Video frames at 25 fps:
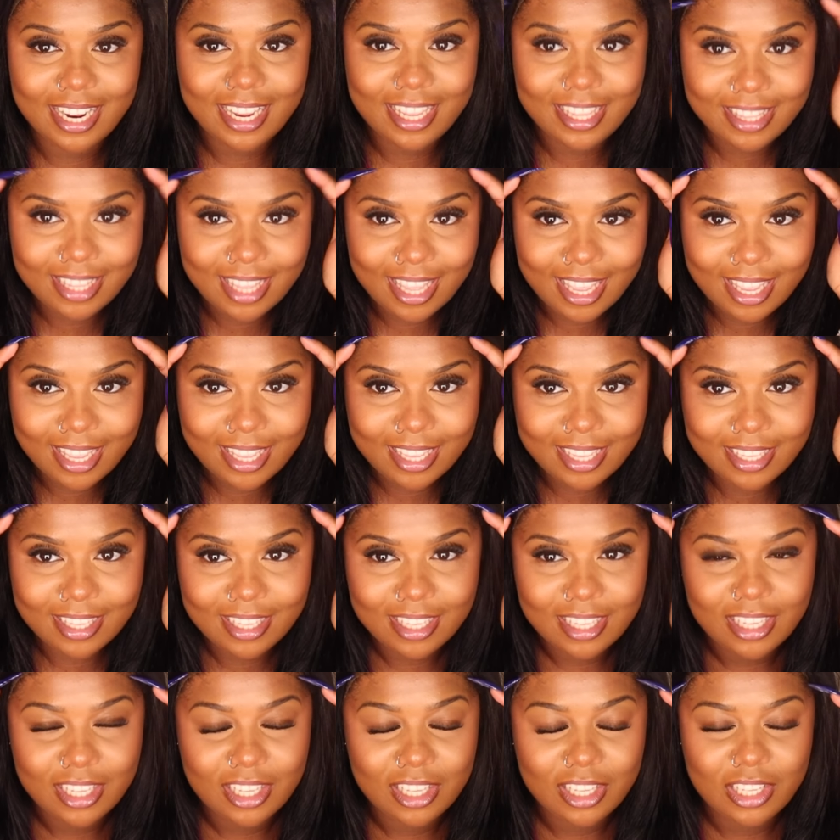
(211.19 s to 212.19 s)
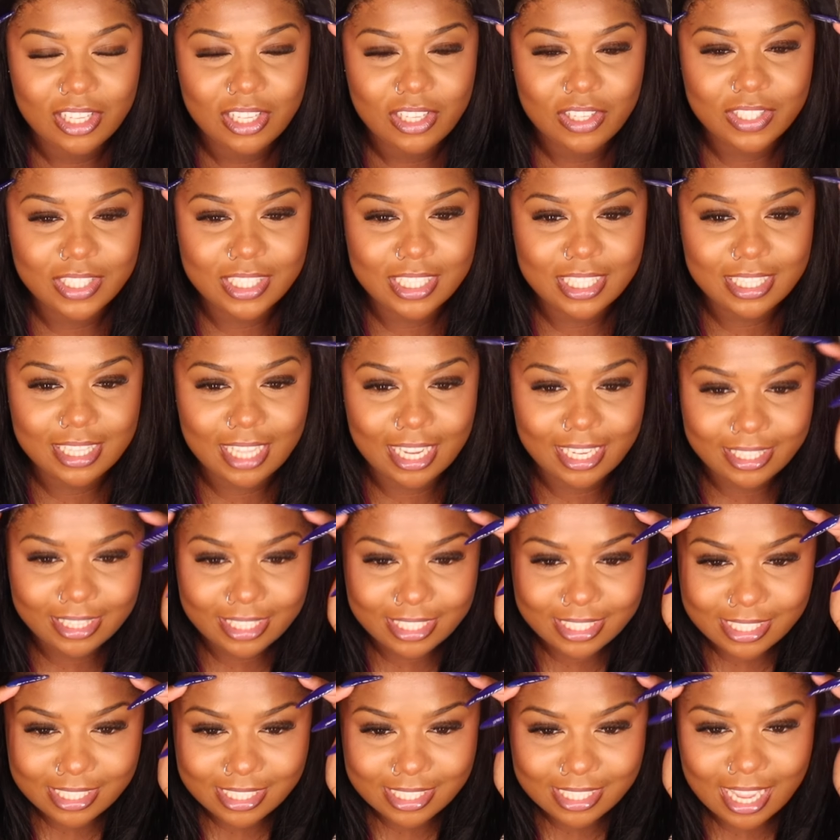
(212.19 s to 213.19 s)
and that you see like
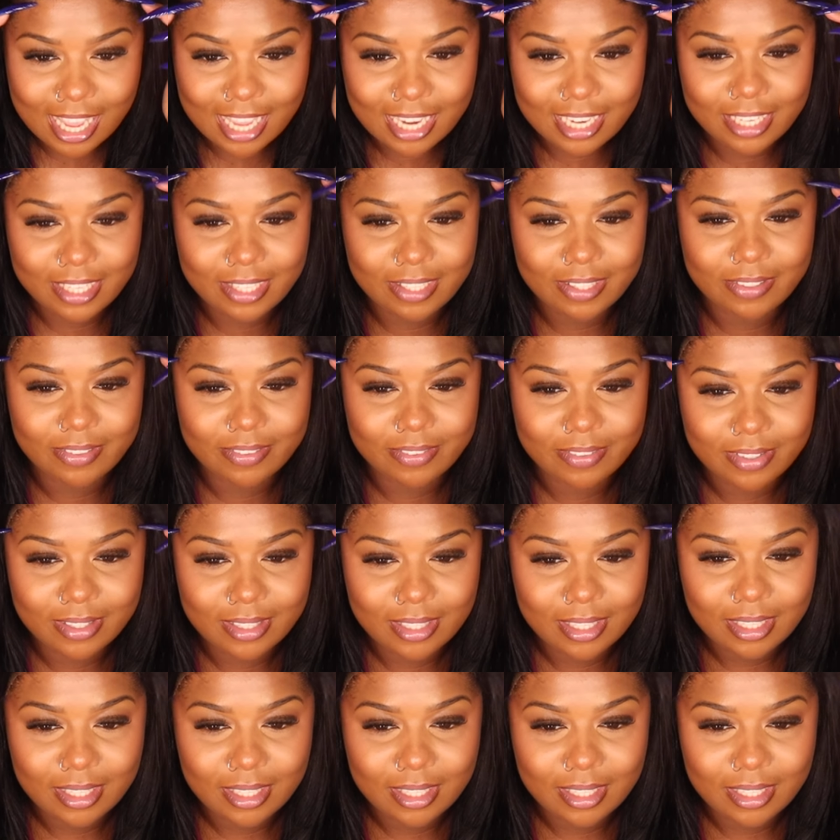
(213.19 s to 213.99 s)
this is kind of